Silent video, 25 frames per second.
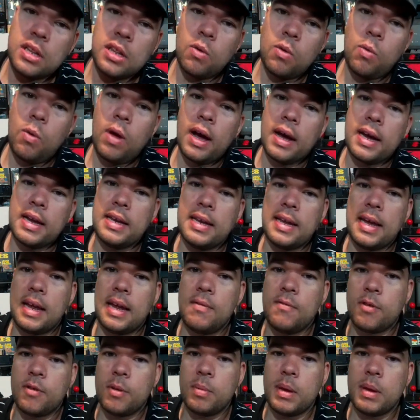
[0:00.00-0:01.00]
the Walking Dead
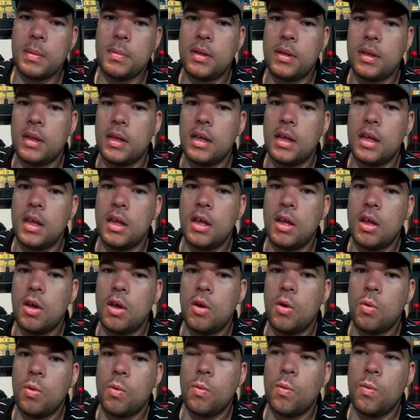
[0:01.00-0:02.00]
for people,
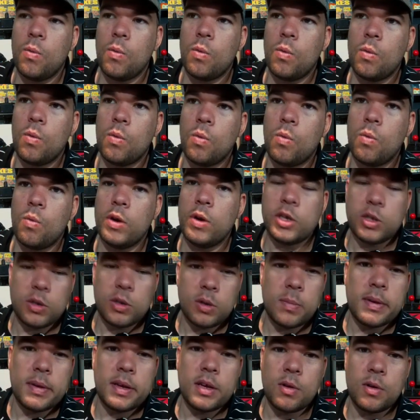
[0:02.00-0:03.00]
which would
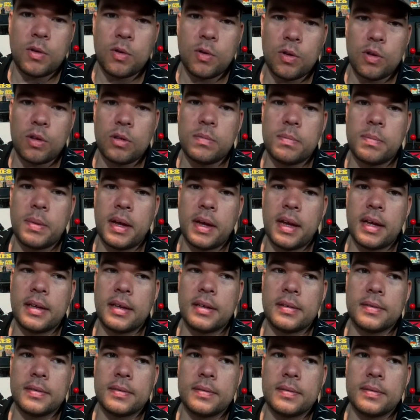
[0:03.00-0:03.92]
be cool, but